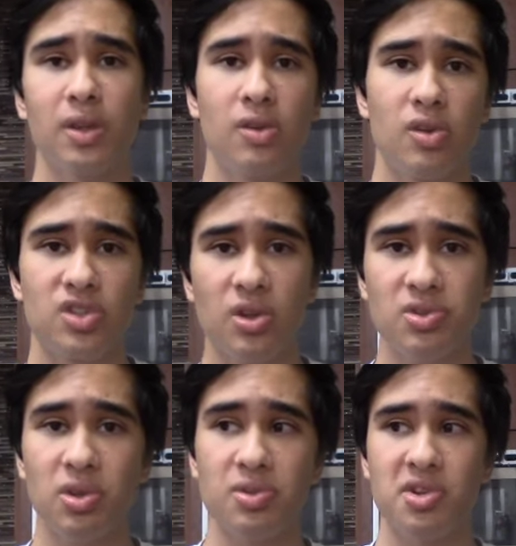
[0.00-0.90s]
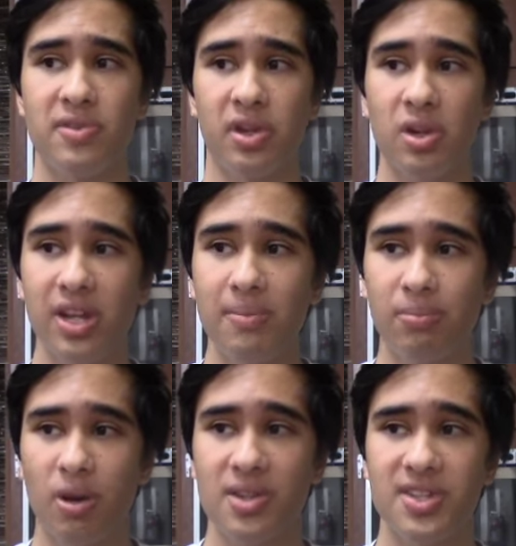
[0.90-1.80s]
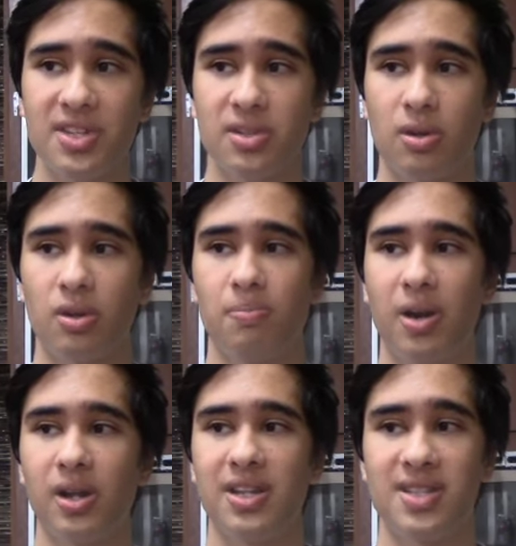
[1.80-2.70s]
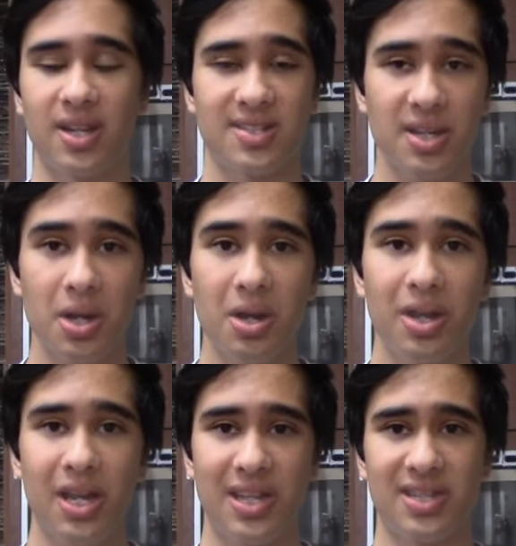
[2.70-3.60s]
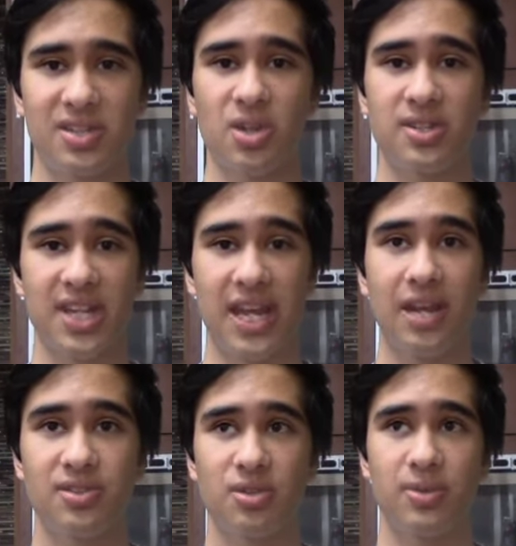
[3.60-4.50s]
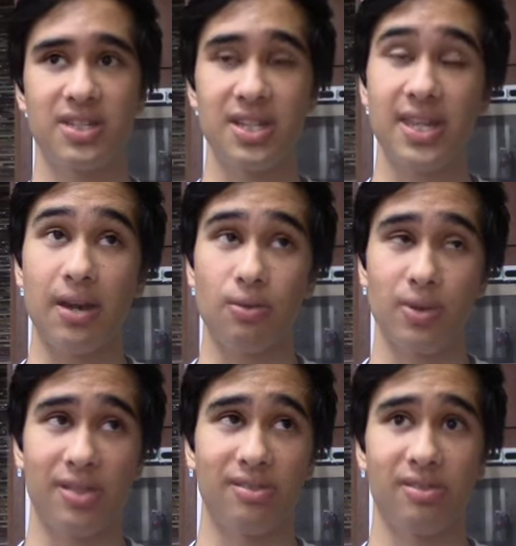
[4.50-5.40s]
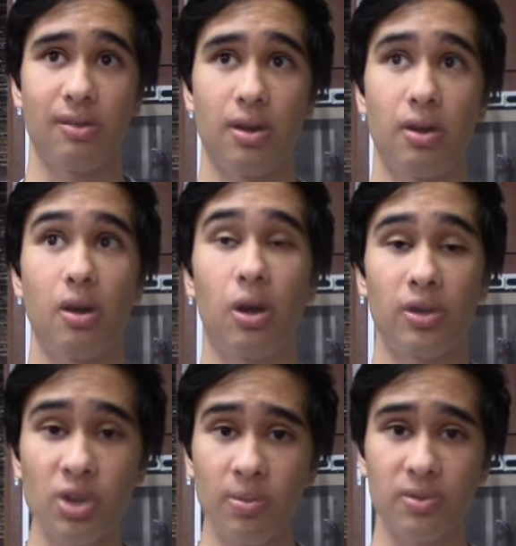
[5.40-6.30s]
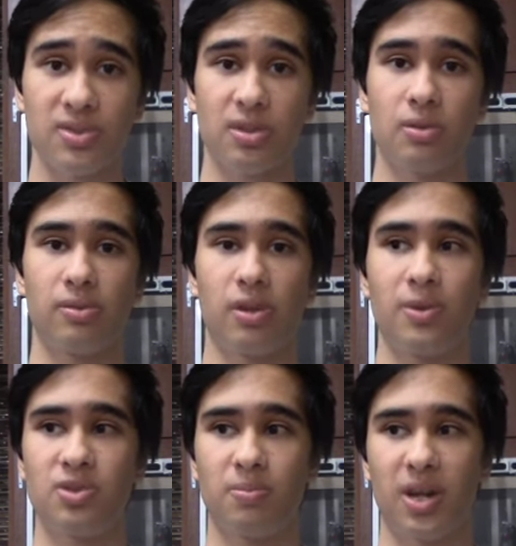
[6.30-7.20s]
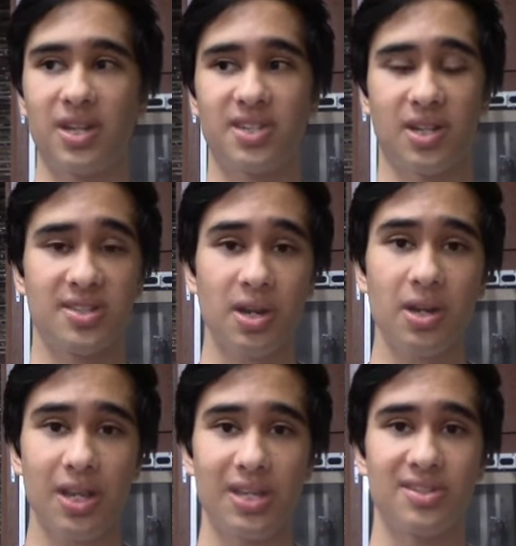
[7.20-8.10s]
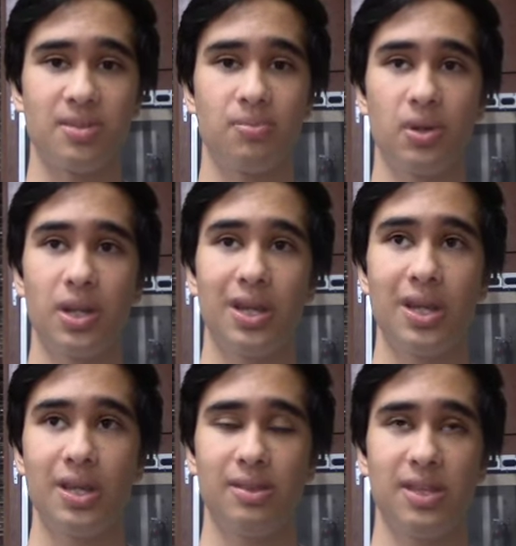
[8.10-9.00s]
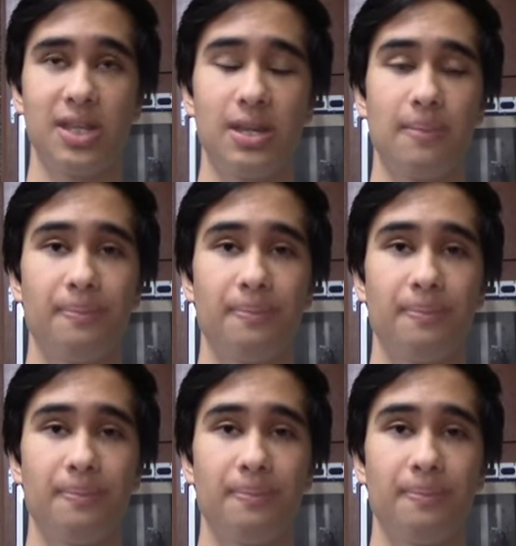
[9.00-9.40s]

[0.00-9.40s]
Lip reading: She also goes over the cooking process called pagisagisa. It's like sauteing, so we did that with our adobo. So the original pagisagisa is you put the